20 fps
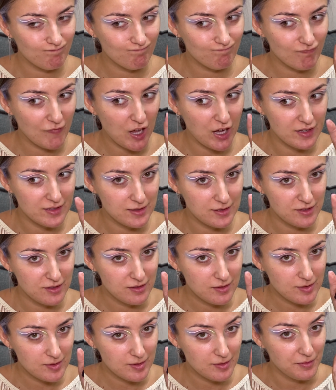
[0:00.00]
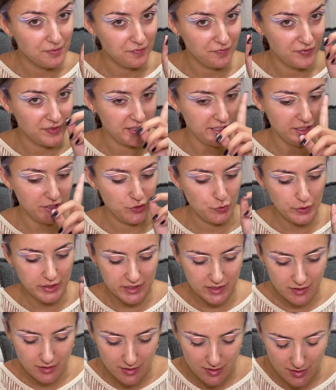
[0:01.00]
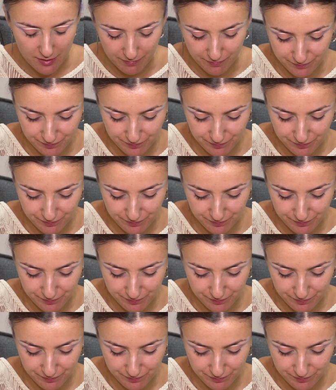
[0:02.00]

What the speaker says: cousins, not twins.